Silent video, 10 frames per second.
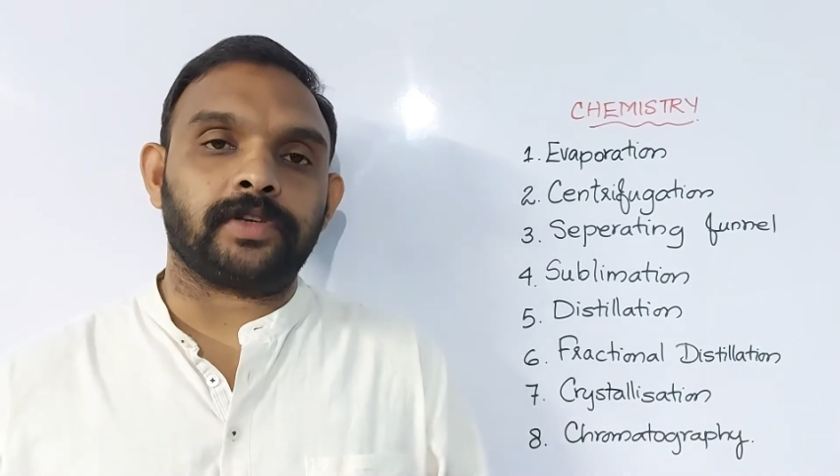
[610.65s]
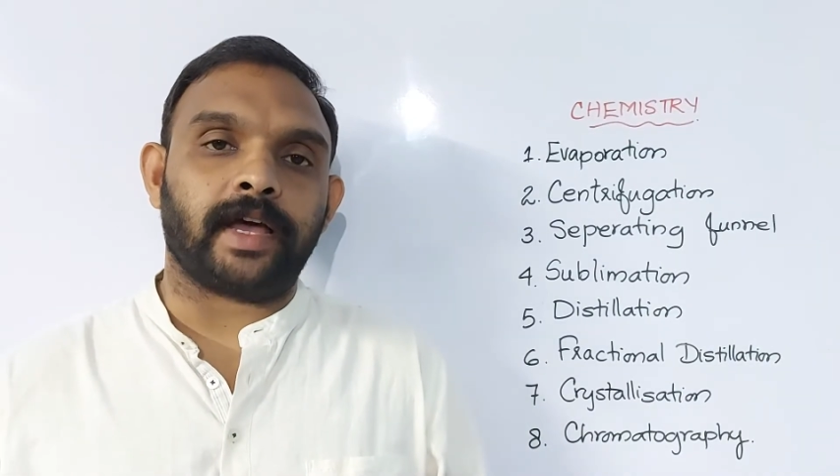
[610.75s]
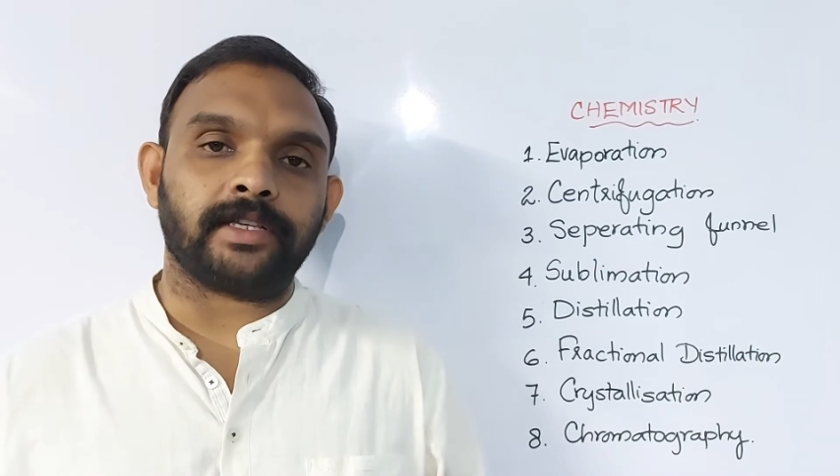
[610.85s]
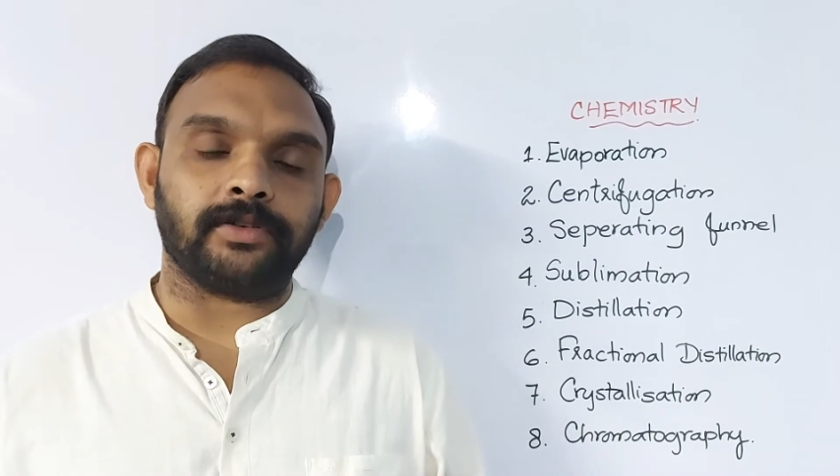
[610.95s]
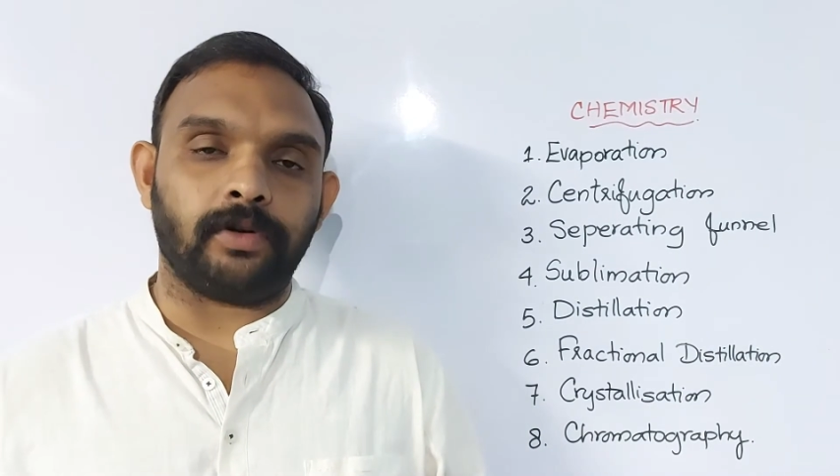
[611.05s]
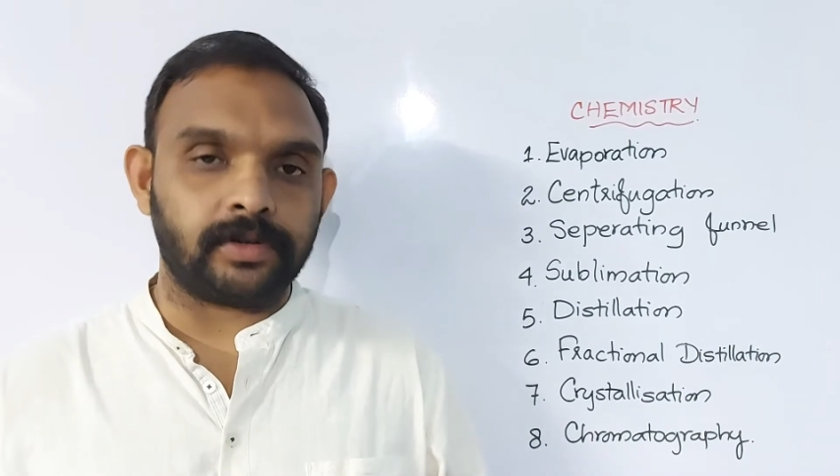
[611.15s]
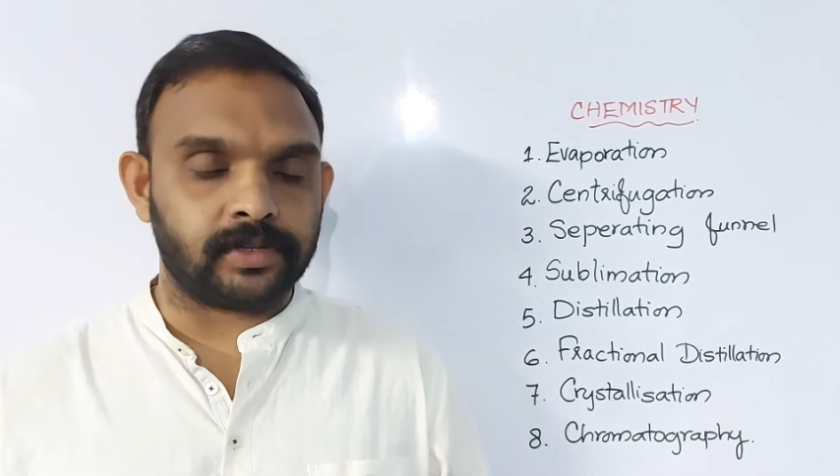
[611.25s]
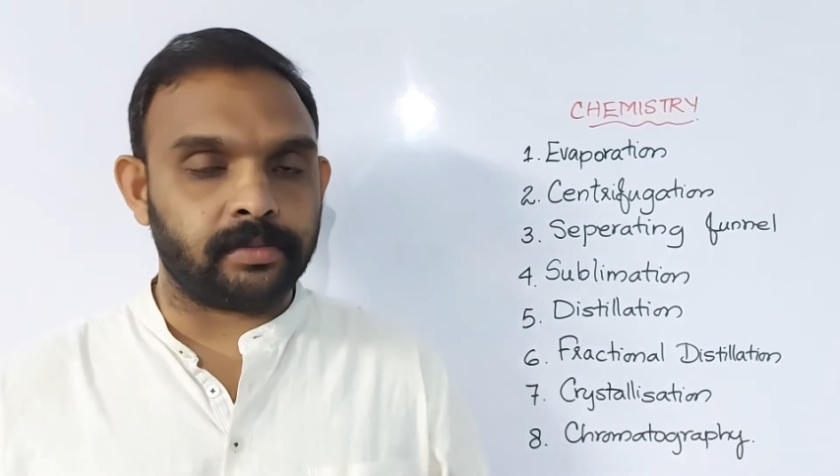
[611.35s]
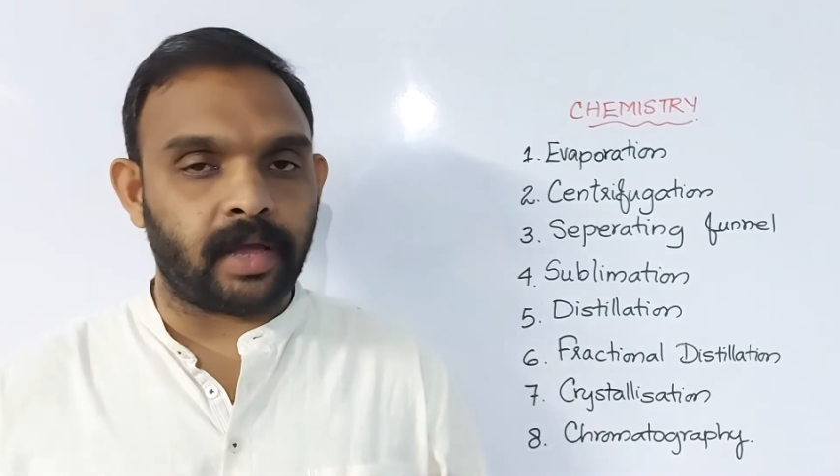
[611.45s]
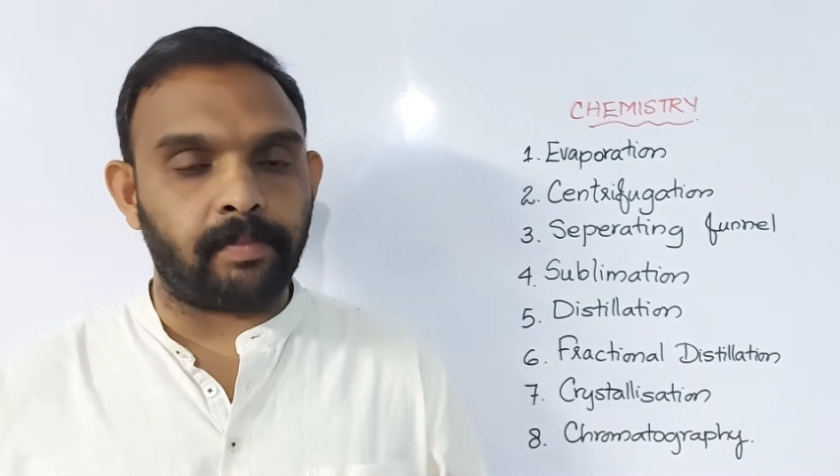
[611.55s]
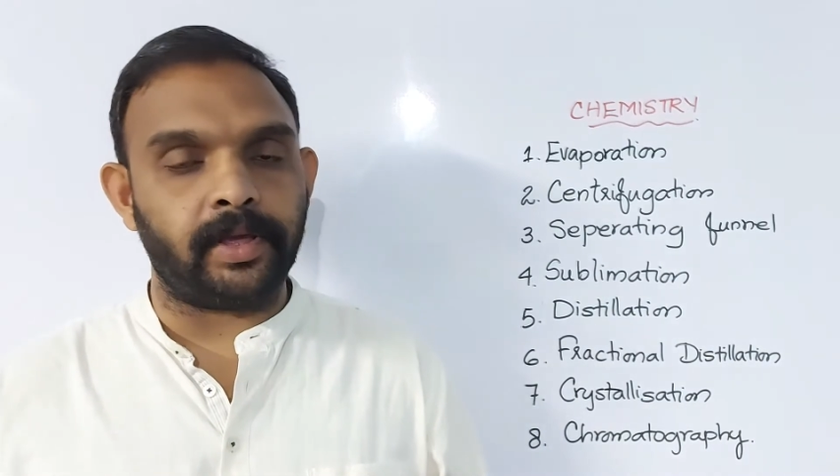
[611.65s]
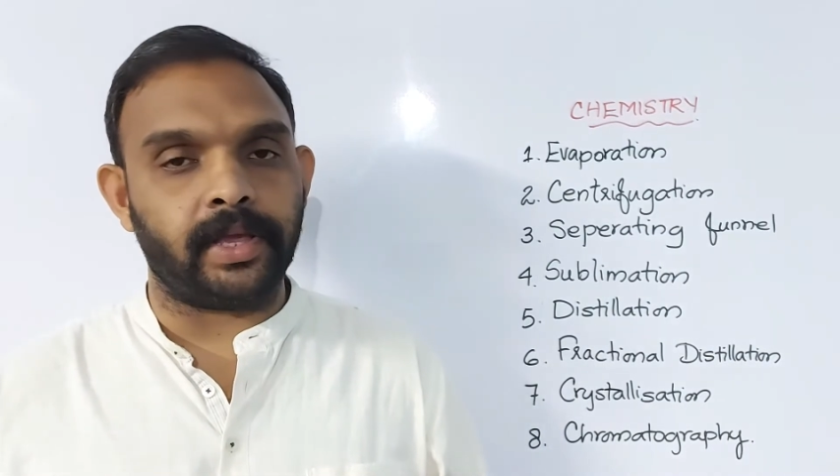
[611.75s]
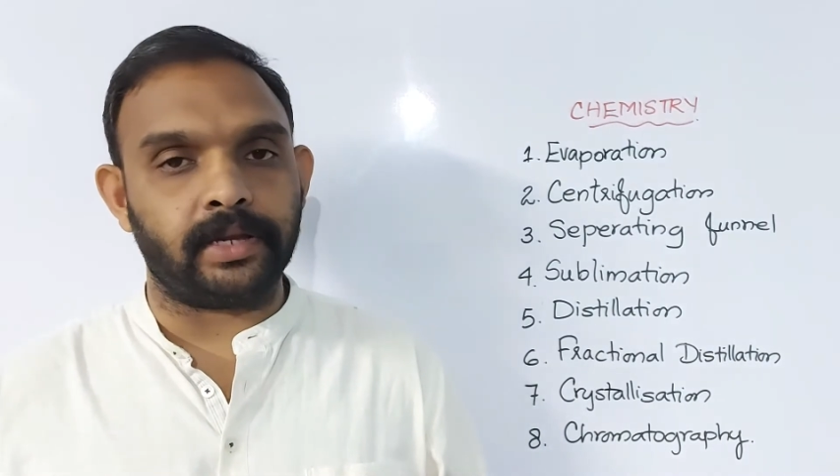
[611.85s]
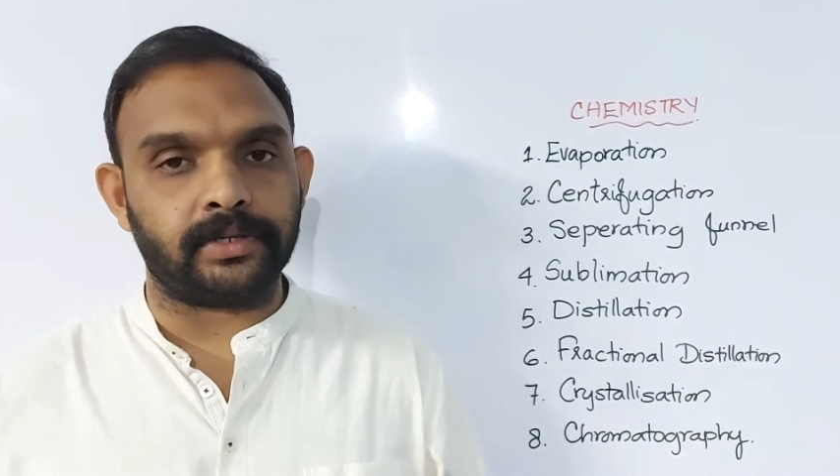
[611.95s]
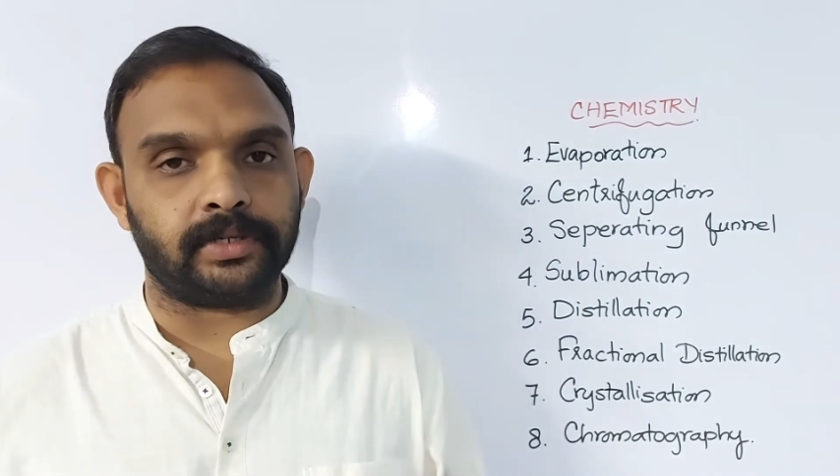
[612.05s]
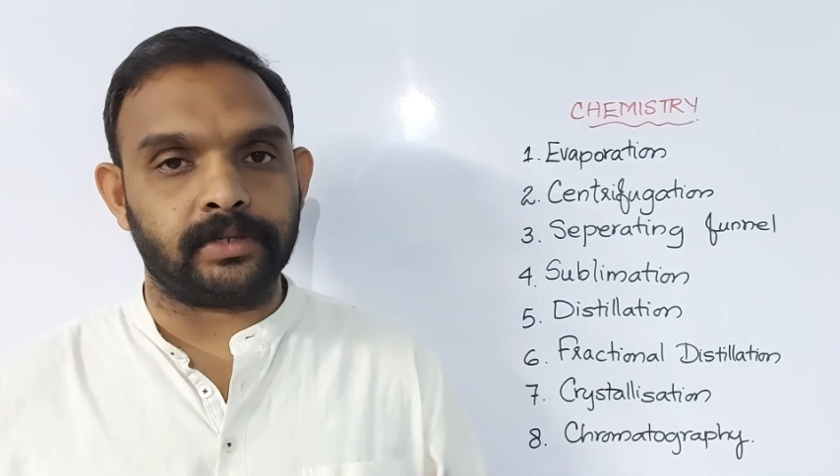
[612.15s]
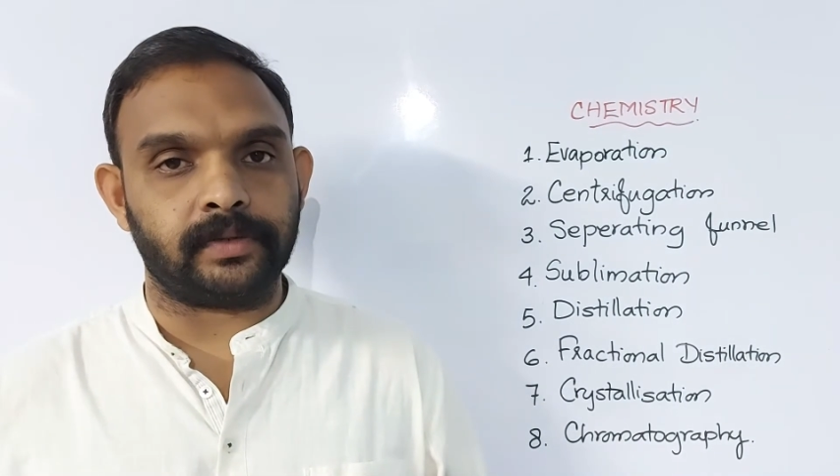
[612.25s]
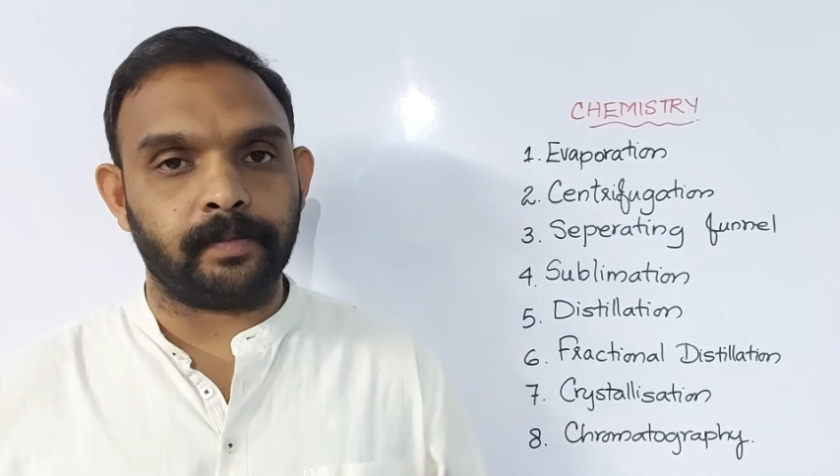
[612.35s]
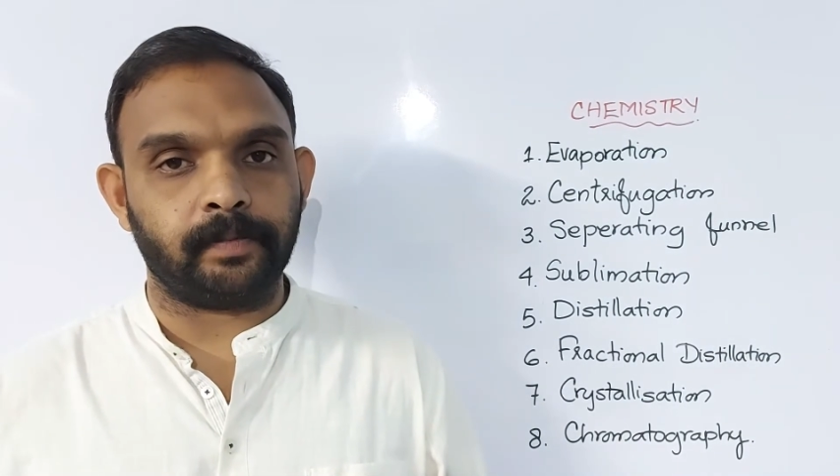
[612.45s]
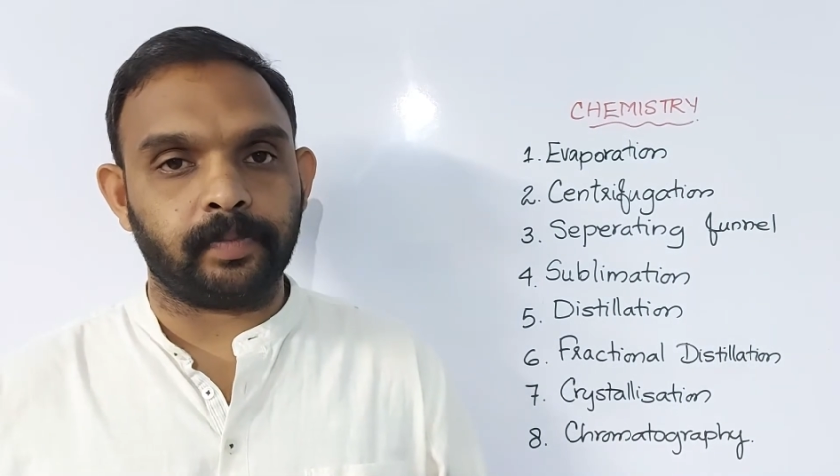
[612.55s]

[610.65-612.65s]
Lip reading: has got some applications.